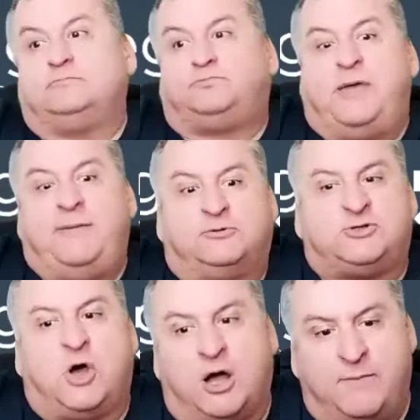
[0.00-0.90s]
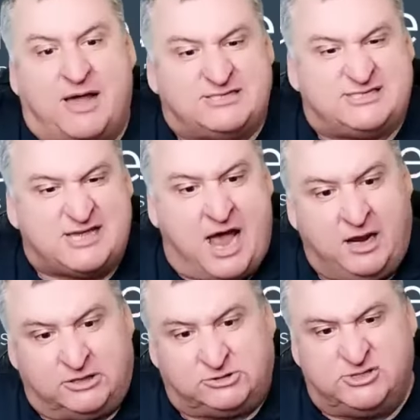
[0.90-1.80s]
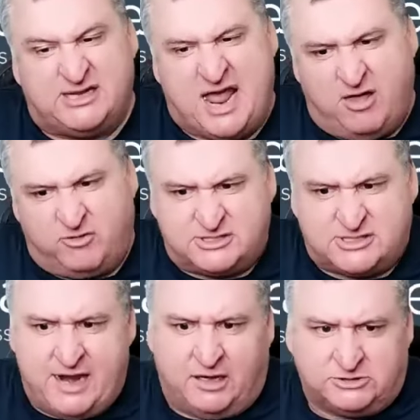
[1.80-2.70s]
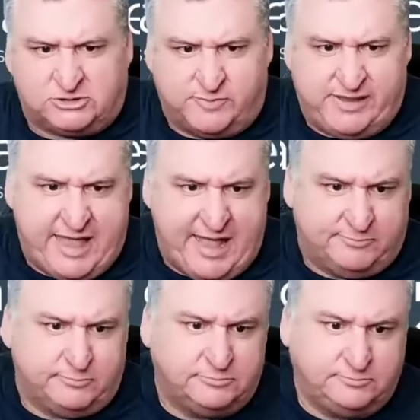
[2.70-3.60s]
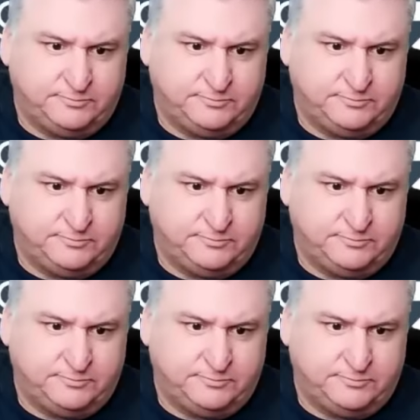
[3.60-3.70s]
people talk about side hustles and how their side hustle became